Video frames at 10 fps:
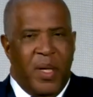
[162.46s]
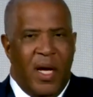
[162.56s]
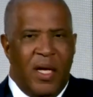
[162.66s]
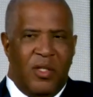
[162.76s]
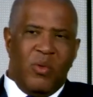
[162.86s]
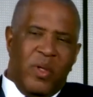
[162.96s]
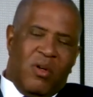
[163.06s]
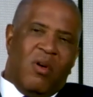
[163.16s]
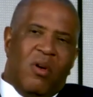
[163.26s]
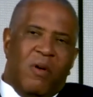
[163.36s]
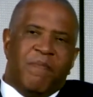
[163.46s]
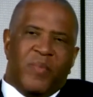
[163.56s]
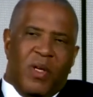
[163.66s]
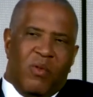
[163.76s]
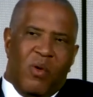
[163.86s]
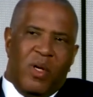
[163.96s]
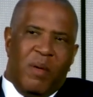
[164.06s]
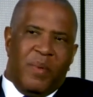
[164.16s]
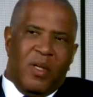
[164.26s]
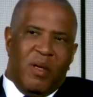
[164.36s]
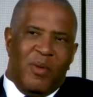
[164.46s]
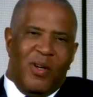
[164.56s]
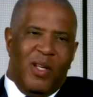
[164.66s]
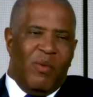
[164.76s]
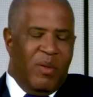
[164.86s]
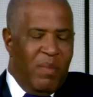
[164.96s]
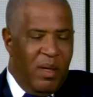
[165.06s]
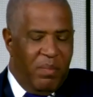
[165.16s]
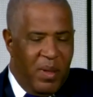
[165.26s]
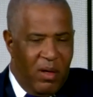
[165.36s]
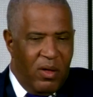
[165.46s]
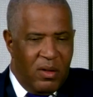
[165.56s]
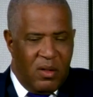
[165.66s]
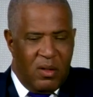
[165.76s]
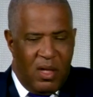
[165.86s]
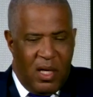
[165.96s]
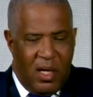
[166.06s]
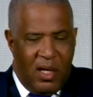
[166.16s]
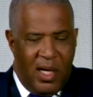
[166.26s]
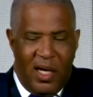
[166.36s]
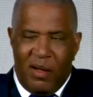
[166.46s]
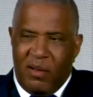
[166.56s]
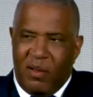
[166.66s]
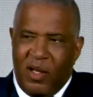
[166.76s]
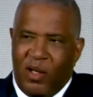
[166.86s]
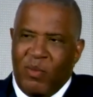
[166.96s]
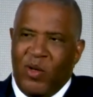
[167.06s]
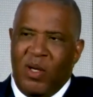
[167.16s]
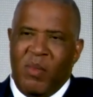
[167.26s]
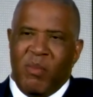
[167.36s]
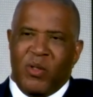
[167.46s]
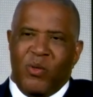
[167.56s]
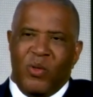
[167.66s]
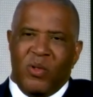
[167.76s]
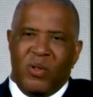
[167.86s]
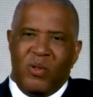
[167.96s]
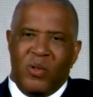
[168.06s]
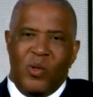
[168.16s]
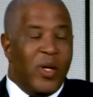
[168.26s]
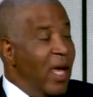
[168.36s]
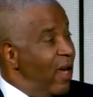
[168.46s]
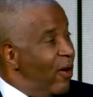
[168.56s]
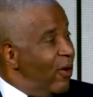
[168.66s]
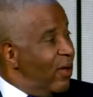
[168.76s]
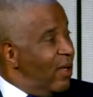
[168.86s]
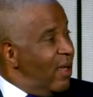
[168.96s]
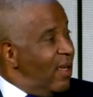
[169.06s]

But I do recall growing up in a community with my parents uh, and the community members who were who, who cared